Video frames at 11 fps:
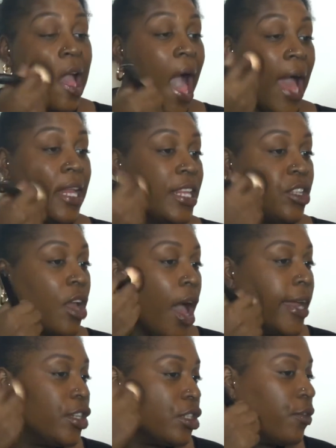and I
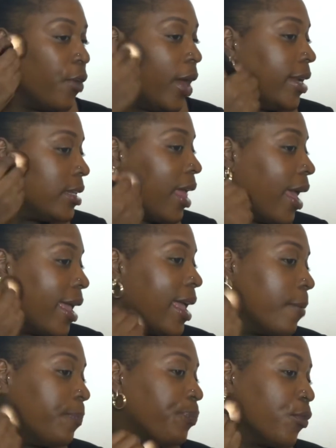just find that
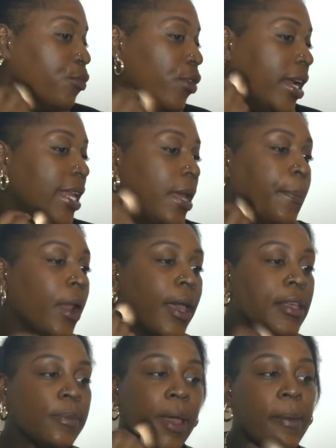it really
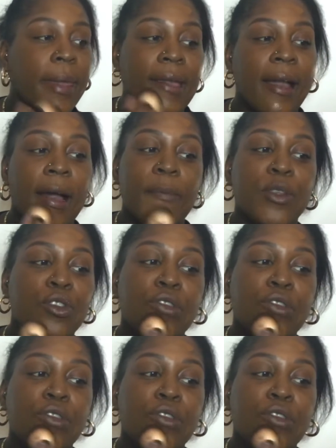applies my makeup